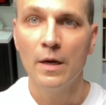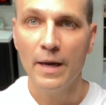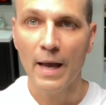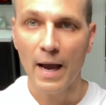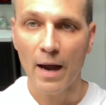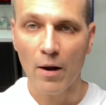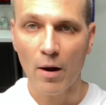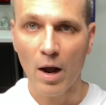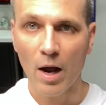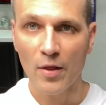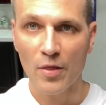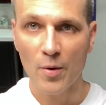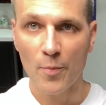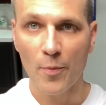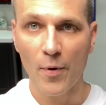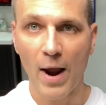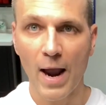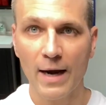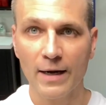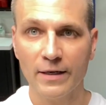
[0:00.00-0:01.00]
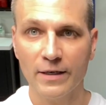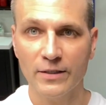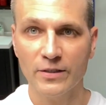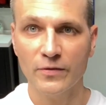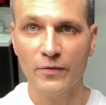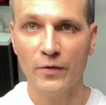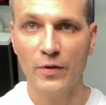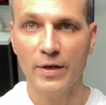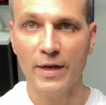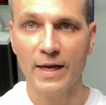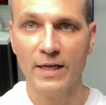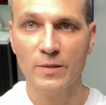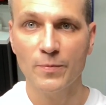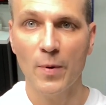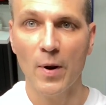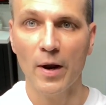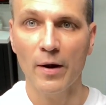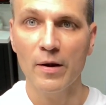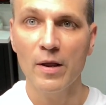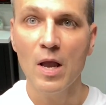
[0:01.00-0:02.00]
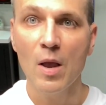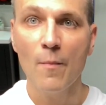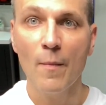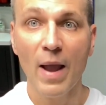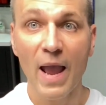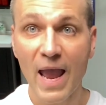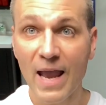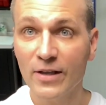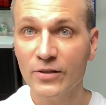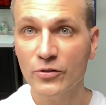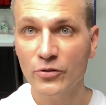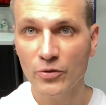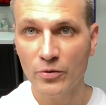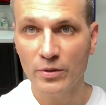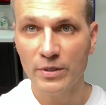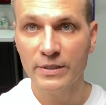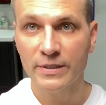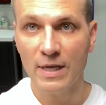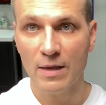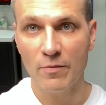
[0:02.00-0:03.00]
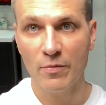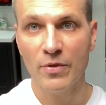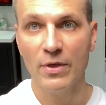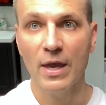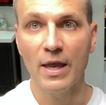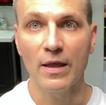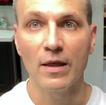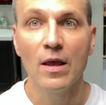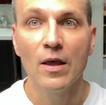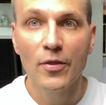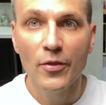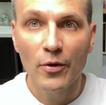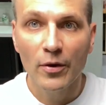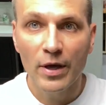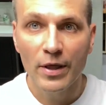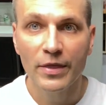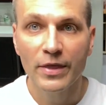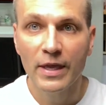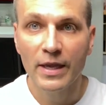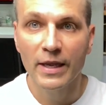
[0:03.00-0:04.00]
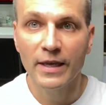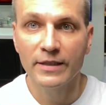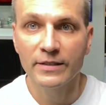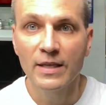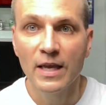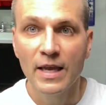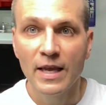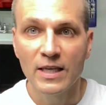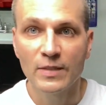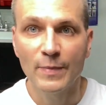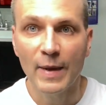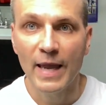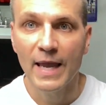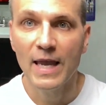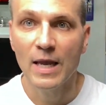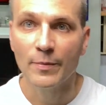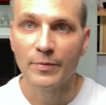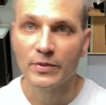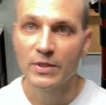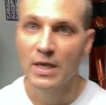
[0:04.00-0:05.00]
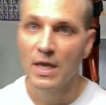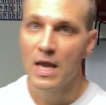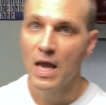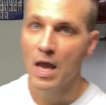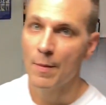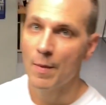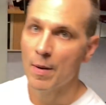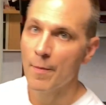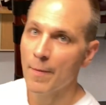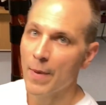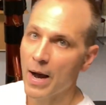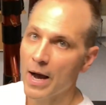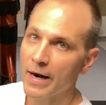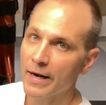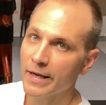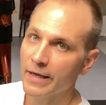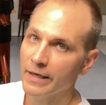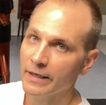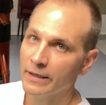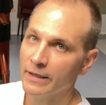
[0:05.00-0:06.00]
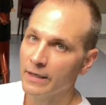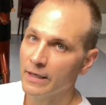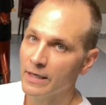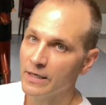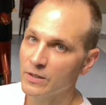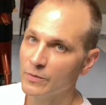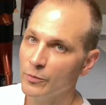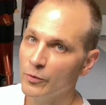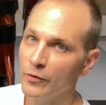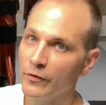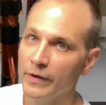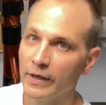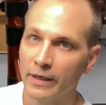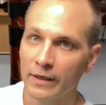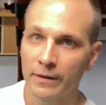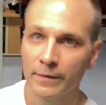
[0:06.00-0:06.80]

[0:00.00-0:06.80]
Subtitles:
Now on the practice for the next part, my hands are doing the same thing. The only thing is my hips, my body is moving.